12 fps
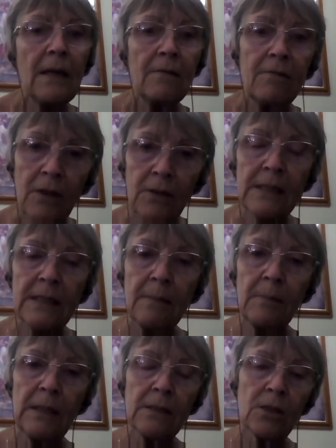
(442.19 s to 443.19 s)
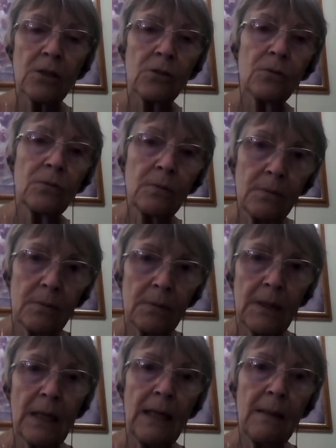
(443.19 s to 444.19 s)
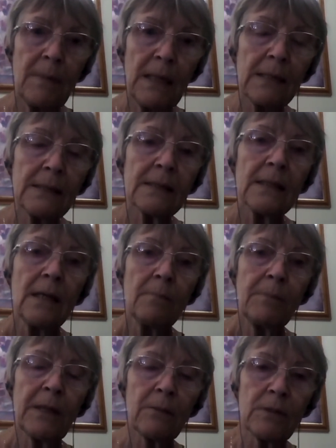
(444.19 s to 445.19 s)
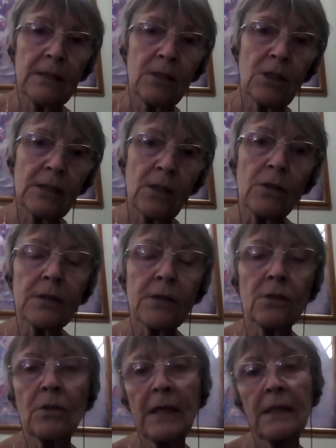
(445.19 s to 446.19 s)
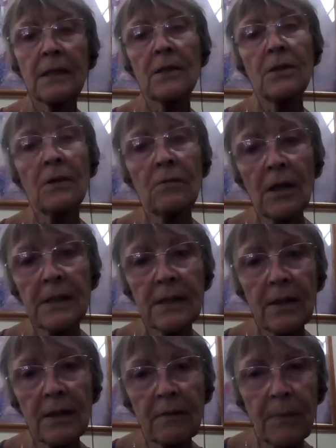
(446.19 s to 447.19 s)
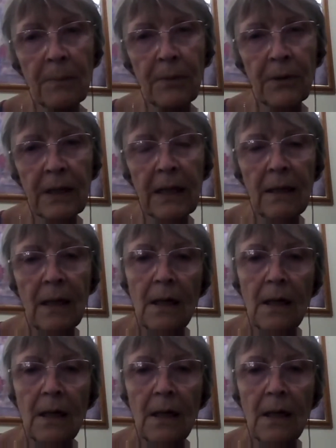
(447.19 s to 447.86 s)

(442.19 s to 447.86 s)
very similar to the MS, but it was just concentrated on the right side of my body.